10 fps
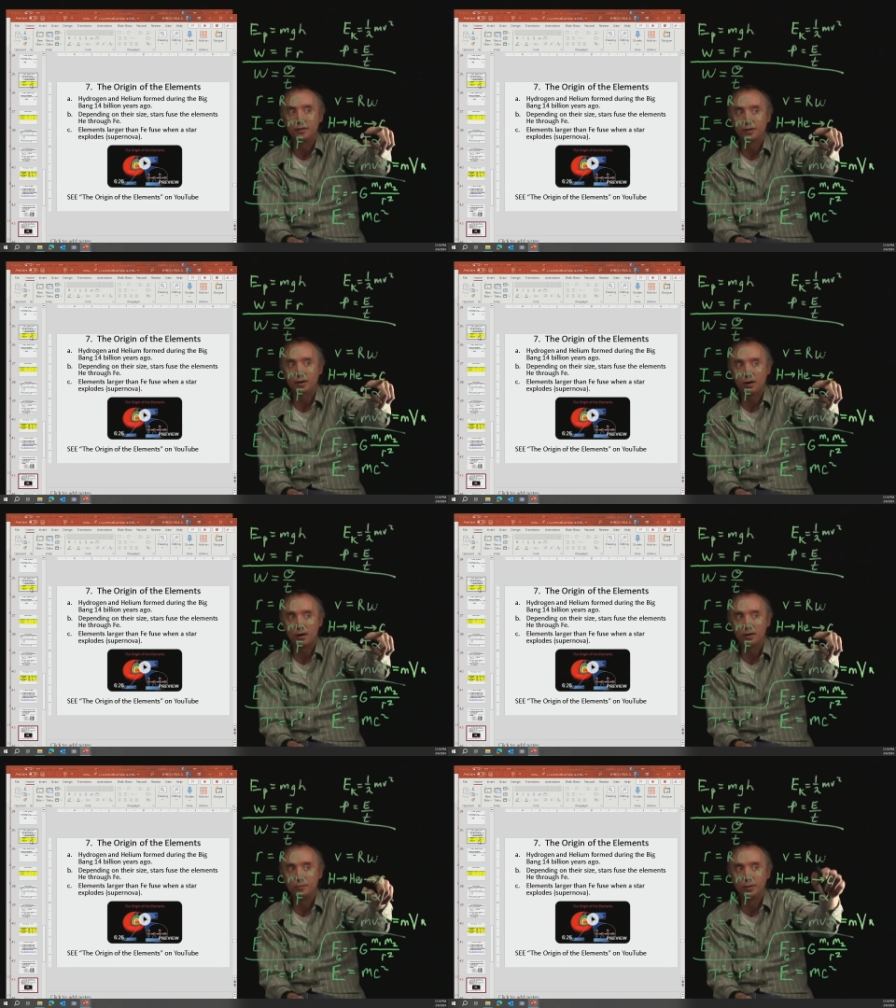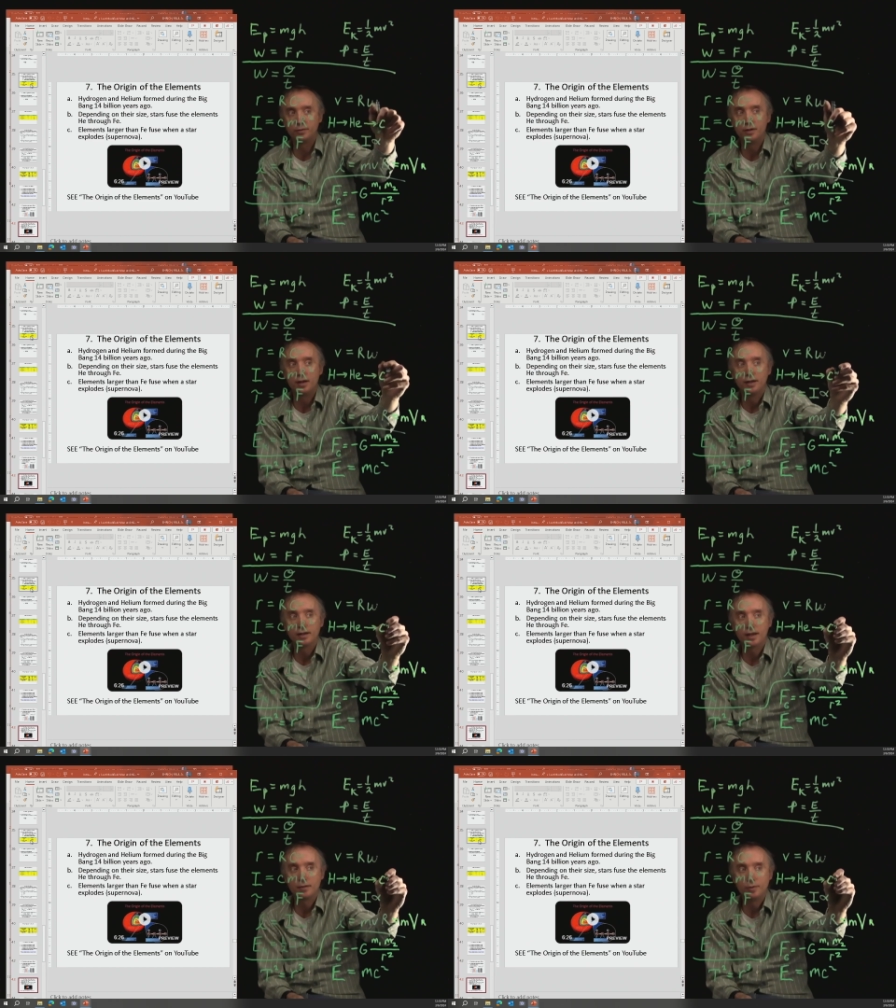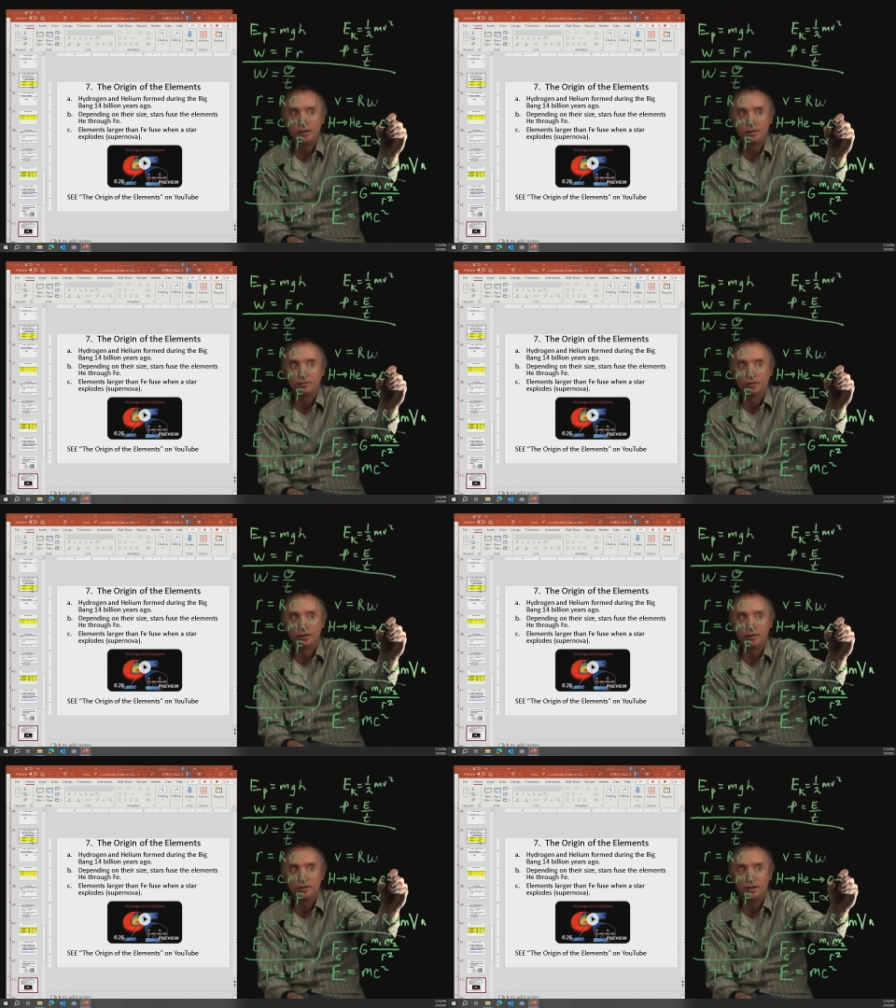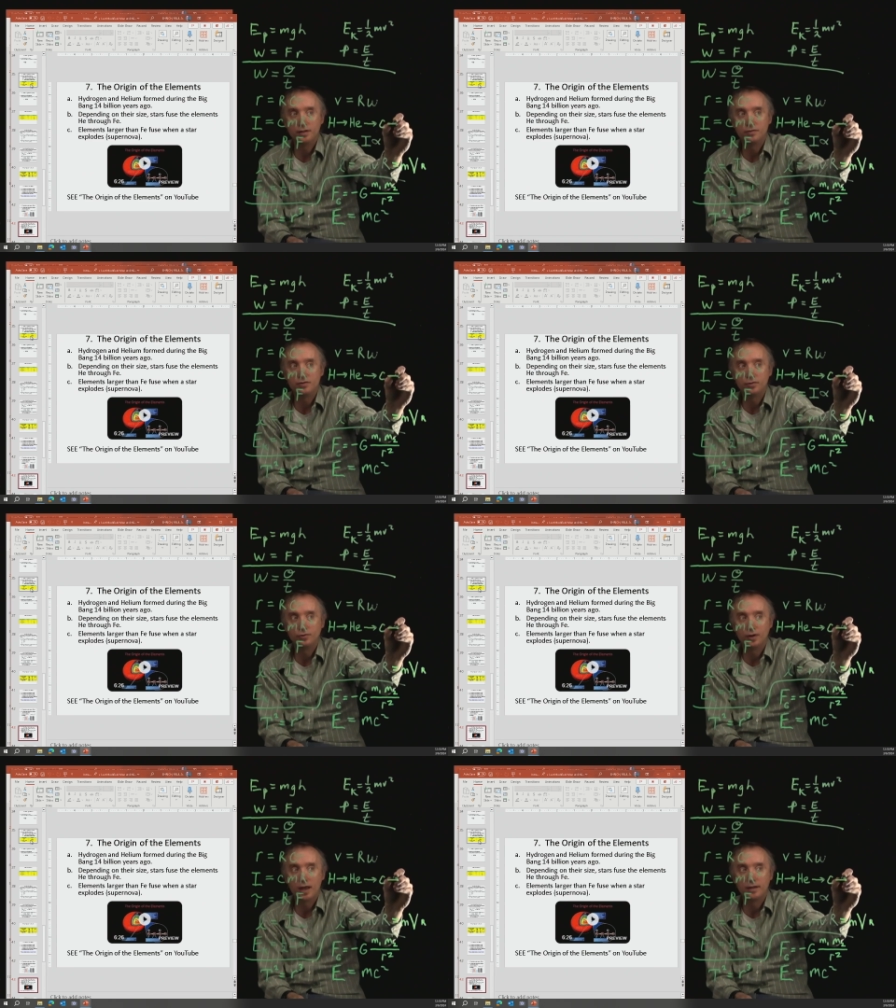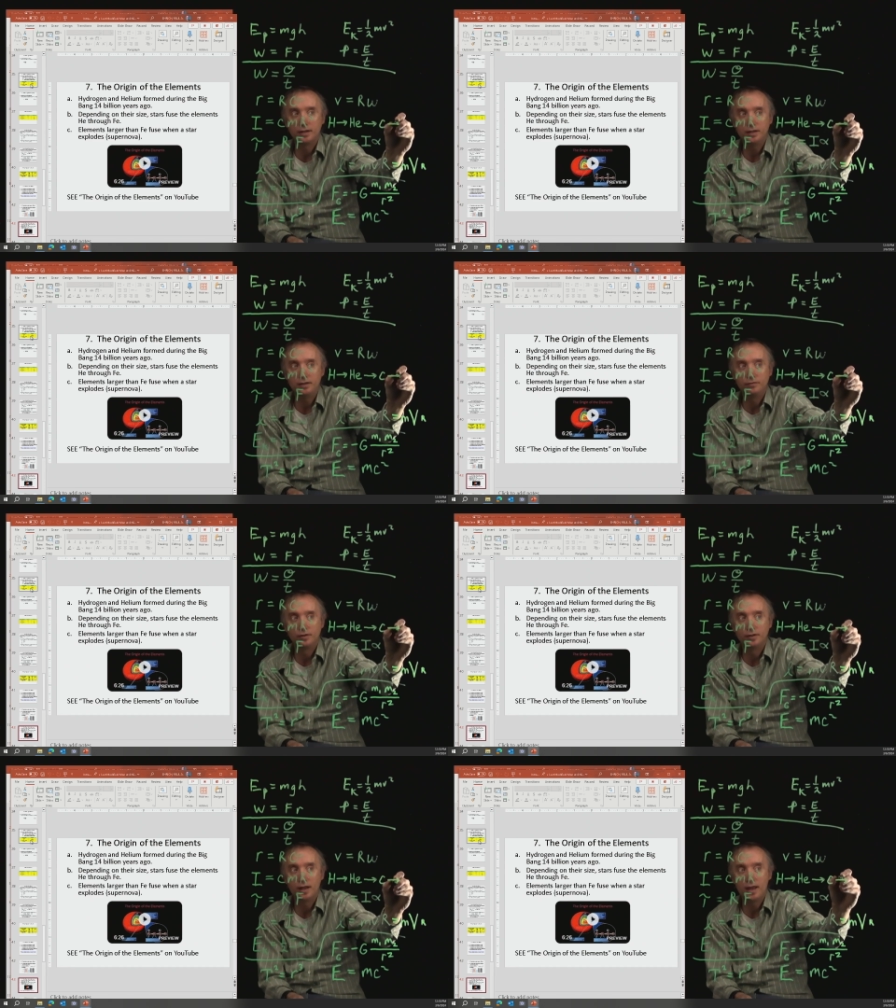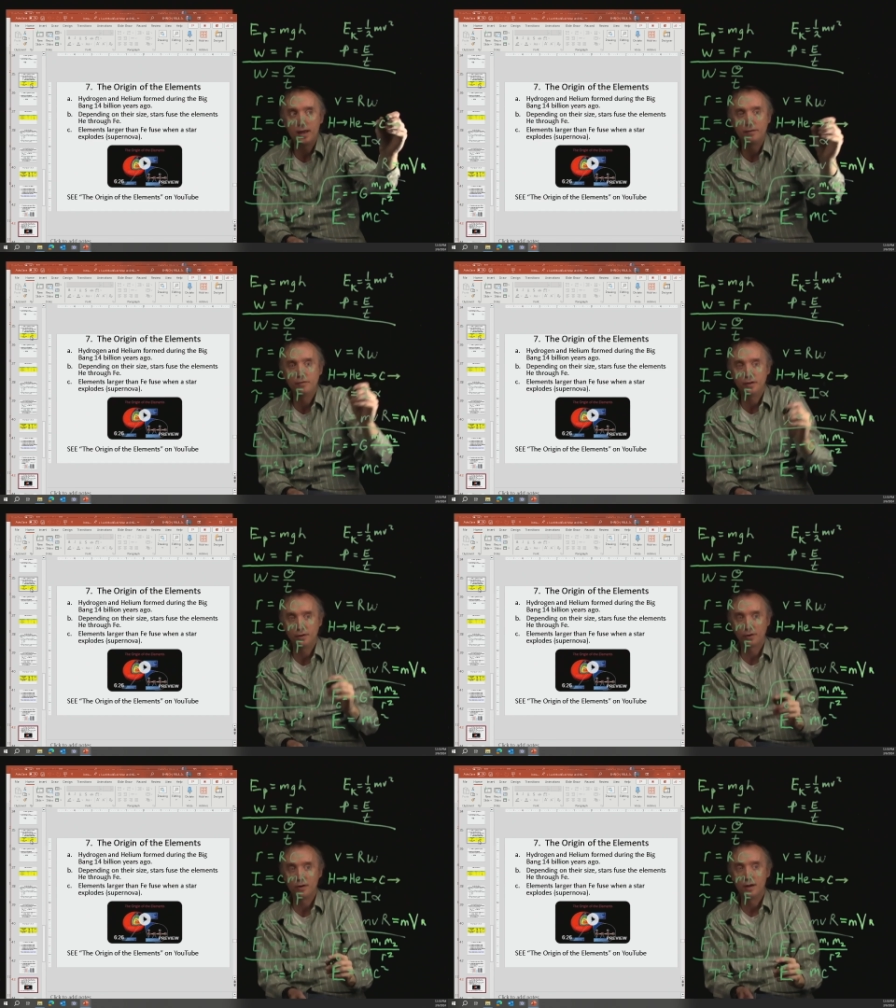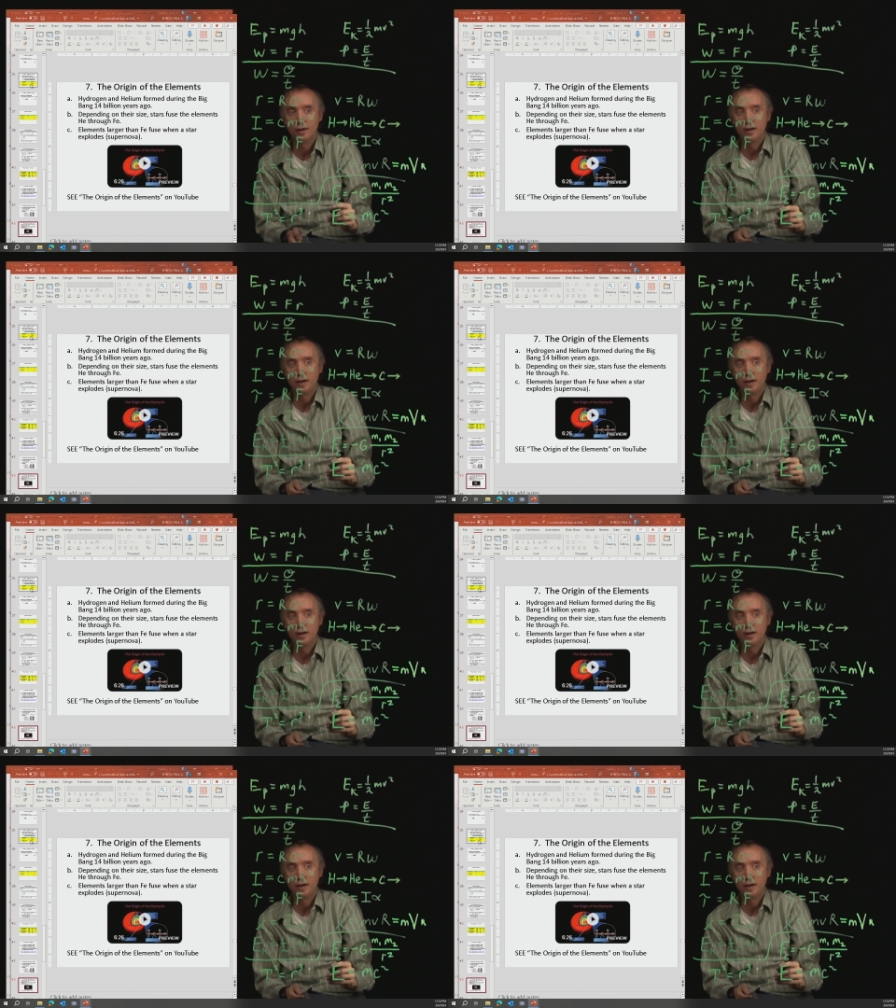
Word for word: the carbon can be converted into an even heavier